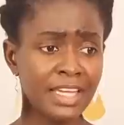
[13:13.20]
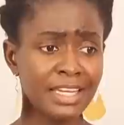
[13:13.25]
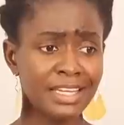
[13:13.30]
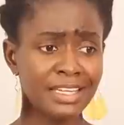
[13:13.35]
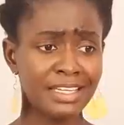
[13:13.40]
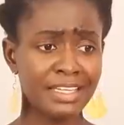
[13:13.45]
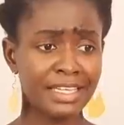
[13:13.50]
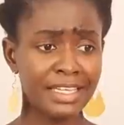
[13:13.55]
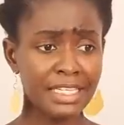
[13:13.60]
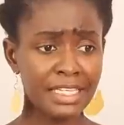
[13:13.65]
any
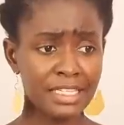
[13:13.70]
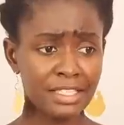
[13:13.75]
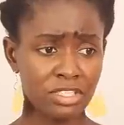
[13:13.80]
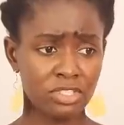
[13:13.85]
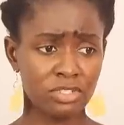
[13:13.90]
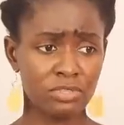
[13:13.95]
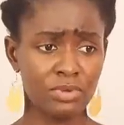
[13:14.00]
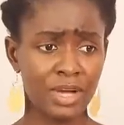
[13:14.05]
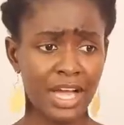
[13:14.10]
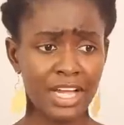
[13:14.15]

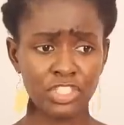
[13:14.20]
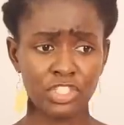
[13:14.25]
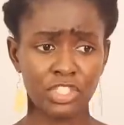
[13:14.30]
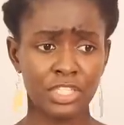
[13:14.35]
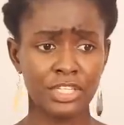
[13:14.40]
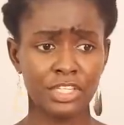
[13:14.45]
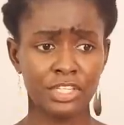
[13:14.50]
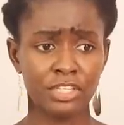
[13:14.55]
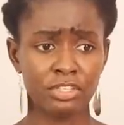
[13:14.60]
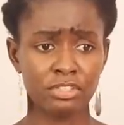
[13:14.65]
need to
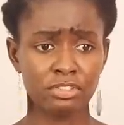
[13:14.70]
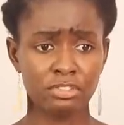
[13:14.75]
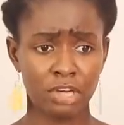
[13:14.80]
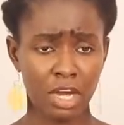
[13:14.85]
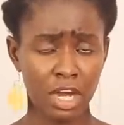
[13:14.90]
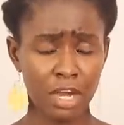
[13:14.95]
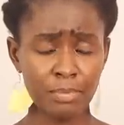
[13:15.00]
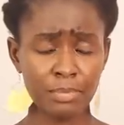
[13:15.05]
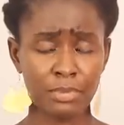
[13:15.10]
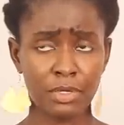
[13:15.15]
actually
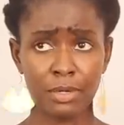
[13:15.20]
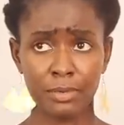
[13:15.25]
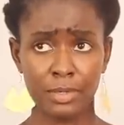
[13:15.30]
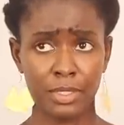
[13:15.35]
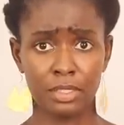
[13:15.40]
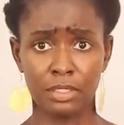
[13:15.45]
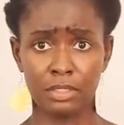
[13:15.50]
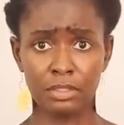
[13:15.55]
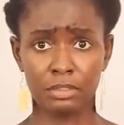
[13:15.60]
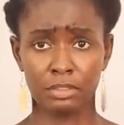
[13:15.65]
stop. I
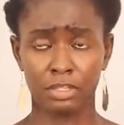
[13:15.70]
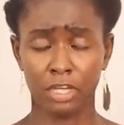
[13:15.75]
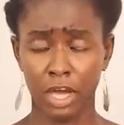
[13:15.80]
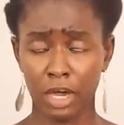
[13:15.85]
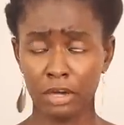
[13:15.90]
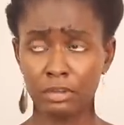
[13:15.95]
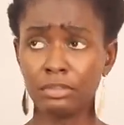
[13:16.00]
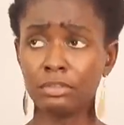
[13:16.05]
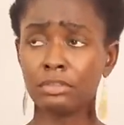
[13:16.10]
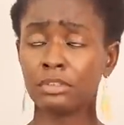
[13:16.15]
mean
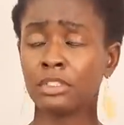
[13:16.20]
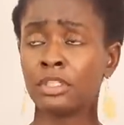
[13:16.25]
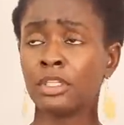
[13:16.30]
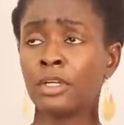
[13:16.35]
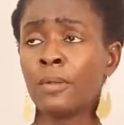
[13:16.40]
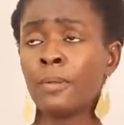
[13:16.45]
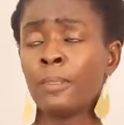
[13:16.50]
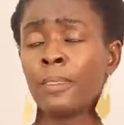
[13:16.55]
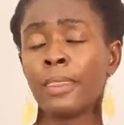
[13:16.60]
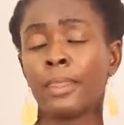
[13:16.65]
now.
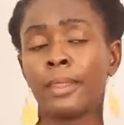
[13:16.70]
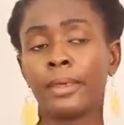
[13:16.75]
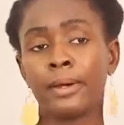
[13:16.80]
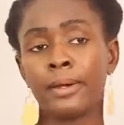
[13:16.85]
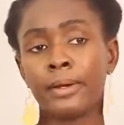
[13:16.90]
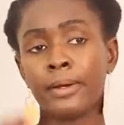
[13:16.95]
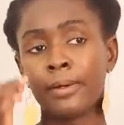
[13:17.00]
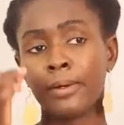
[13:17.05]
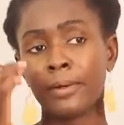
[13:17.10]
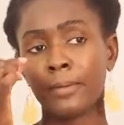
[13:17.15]

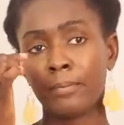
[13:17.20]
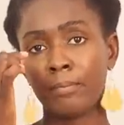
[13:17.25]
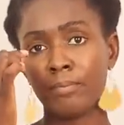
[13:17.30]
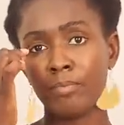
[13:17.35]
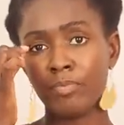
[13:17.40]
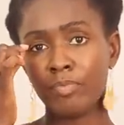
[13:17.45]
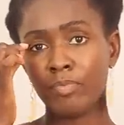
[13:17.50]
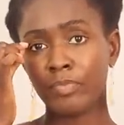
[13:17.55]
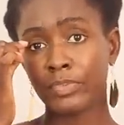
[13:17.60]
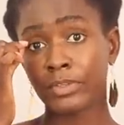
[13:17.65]

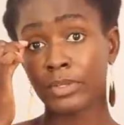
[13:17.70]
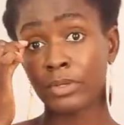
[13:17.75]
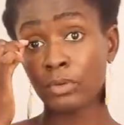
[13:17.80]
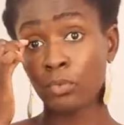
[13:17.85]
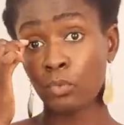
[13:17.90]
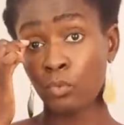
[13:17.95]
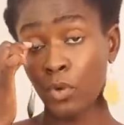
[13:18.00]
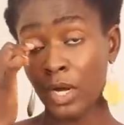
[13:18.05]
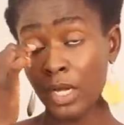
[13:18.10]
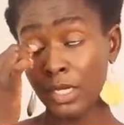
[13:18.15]
Um,
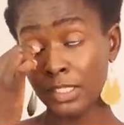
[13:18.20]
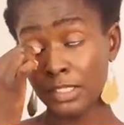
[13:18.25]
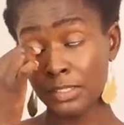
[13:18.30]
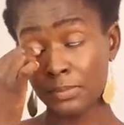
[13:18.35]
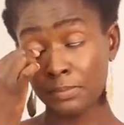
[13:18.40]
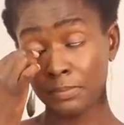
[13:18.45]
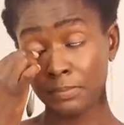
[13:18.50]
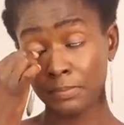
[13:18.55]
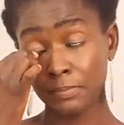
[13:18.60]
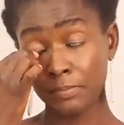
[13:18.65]
what
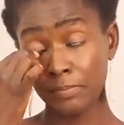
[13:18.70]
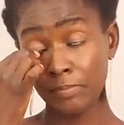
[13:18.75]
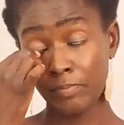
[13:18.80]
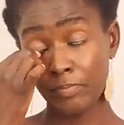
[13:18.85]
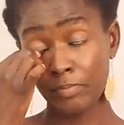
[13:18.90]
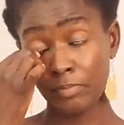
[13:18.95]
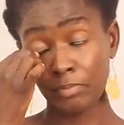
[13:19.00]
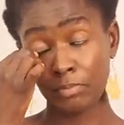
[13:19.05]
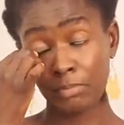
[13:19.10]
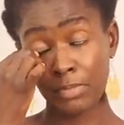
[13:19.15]

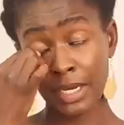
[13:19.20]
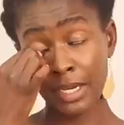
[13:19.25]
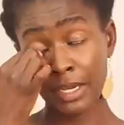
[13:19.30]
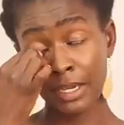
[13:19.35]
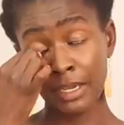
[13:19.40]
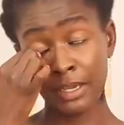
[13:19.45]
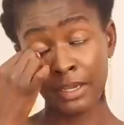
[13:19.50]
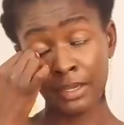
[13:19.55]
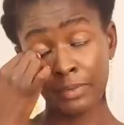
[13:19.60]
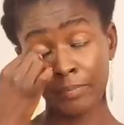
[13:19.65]

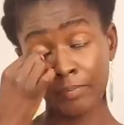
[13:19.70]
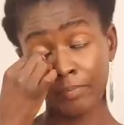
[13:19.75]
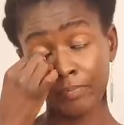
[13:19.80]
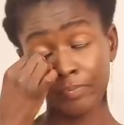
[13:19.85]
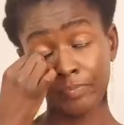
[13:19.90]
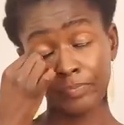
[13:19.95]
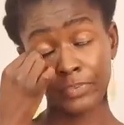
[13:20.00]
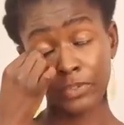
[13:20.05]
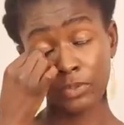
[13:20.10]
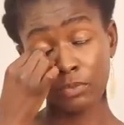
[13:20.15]
my
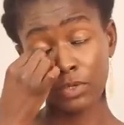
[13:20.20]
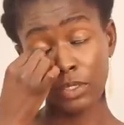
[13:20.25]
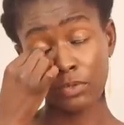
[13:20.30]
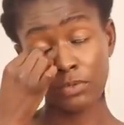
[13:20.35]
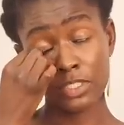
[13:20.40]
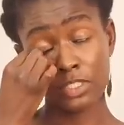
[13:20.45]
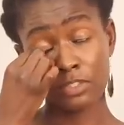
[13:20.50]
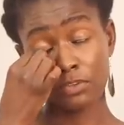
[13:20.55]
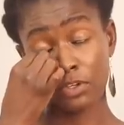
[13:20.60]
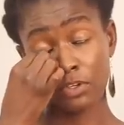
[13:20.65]
what
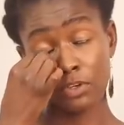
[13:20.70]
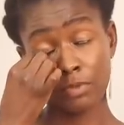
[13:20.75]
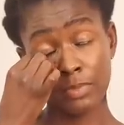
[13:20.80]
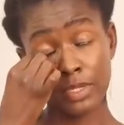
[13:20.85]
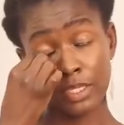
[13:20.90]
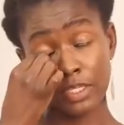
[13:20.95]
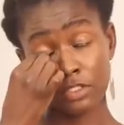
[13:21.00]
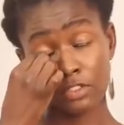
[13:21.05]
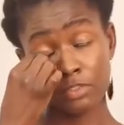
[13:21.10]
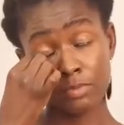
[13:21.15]
was
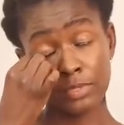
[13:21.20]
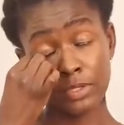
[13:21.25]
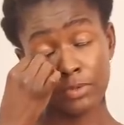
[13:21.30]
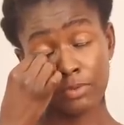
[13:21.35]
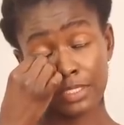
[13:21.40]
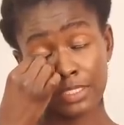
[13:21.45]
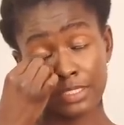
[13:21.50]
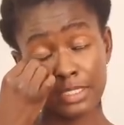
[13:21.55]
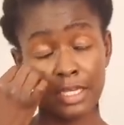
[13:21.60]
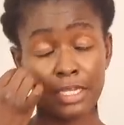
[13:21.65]
recommended to me
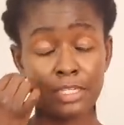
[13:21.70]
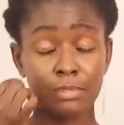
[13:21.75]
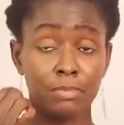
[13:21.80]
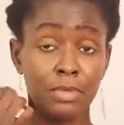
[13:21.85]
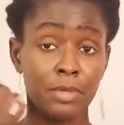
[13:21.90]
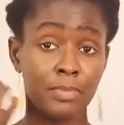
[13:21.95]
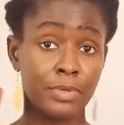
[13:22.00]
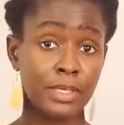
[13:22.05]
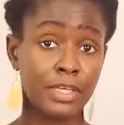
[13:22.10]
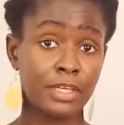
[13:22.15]
was that
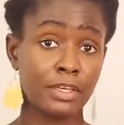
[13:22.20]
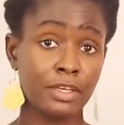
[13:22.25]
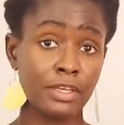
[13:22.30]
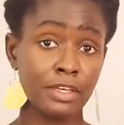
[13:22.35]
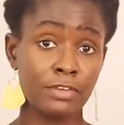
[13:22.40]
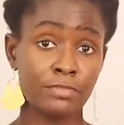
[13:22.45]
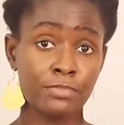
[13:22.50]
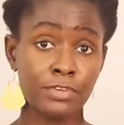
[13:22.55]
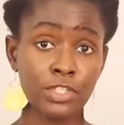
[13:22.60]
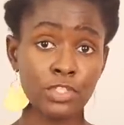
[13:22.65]
maybe
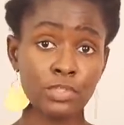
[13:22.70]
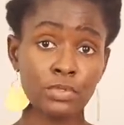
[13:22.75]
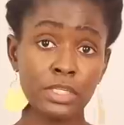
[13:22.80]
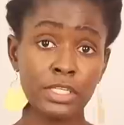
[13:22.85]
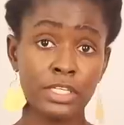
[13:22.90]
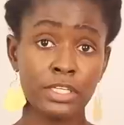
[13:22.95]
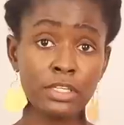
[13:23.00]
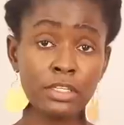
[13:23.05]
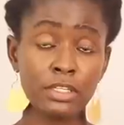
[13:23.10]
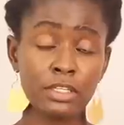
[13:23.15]

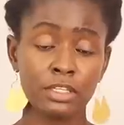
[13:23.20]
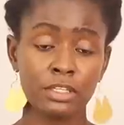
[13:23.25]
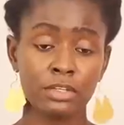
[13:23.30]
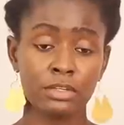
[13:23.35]
eventually